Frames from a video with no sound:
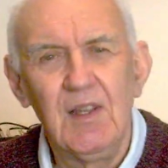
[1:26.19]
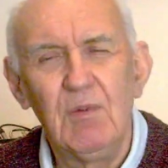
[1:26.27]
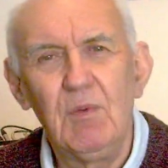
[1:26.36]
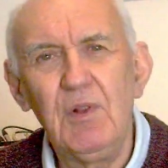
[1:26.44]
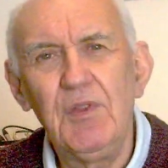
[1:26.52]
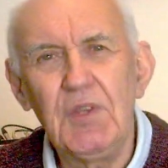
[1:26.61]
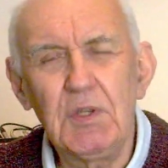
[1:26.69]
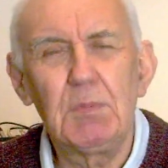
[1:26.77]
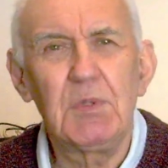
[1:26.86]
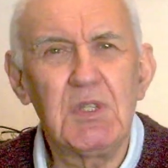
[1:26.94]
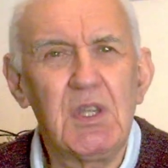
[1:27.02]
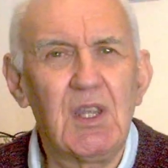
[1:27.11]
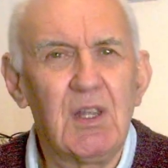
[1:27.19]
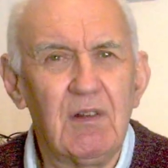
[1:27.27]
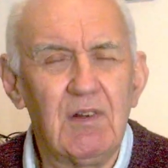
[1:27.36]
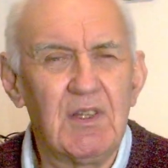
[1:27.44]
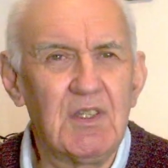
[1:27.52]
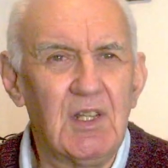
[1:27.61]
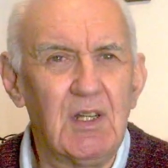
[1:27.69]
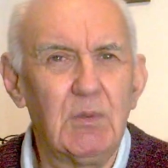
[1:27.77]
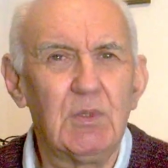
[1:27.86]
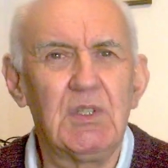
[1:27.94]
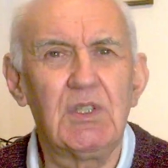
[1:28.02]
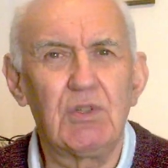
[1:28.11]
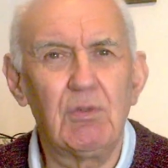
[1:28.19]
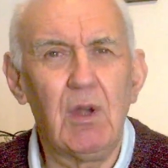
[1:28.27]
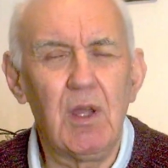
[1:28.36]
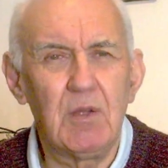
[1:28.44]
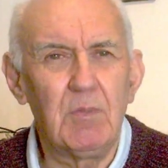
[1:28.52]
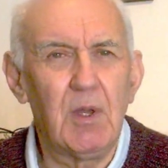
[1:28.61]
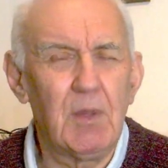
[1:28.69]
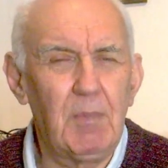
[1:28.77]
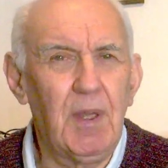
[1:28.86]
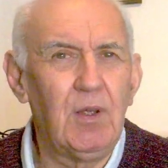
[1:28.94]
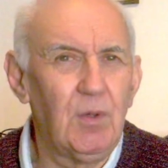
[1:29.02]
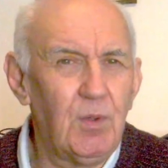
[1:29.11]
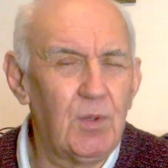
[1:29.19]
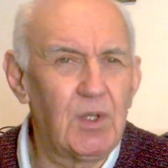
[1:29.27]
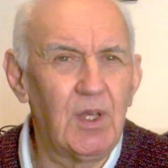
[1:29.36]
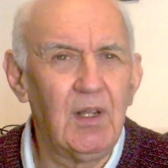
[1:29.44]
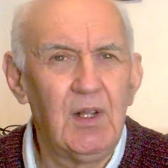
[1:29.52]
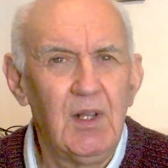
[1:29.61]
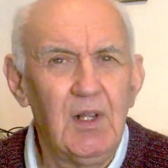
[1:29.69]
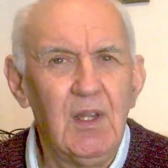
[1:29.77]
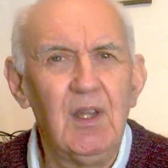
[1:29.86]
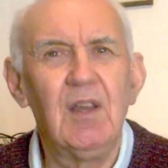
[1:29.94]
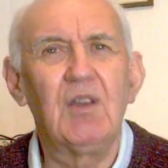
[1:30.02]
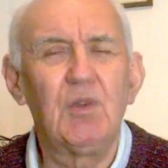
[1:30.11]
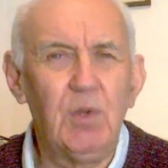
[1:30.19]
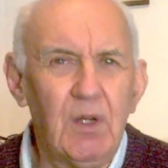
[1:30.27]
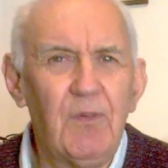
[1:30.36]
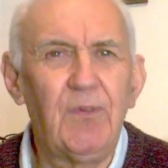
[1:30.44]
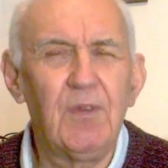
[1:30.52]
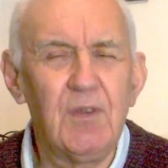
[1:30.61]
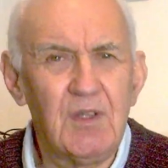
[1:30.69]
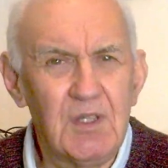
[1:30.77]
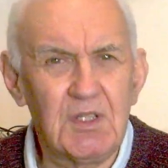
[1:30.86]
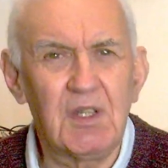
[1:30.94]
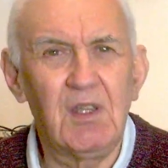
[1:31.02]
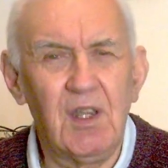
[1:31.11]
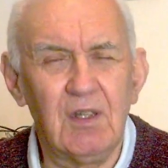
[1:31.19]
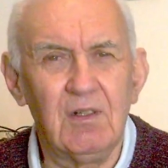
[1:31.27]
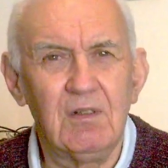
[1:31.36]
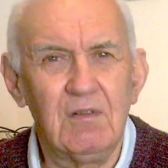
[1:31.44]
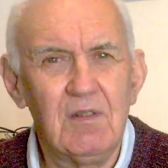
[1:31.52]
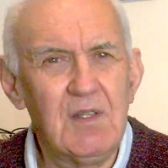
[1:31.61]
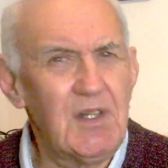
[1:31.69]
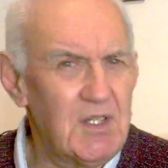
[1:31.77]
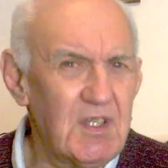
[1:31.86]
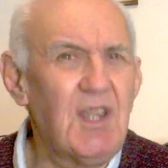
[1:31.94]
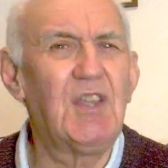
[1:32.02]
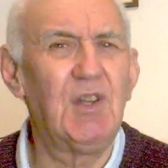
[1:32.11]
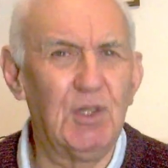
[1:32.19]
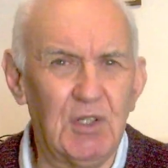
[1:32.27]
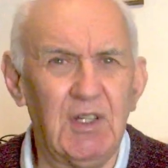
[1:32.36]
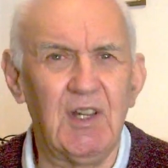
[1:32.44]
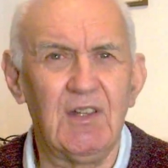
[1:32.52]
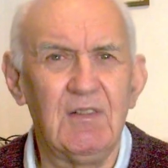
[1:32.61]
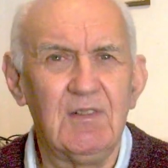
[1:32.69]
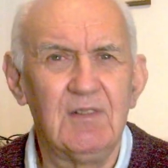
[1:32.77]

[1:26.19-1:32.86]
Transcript: Well, this particular antenna was described by Pat Hawker quite a few years ago. So let's take a look at it.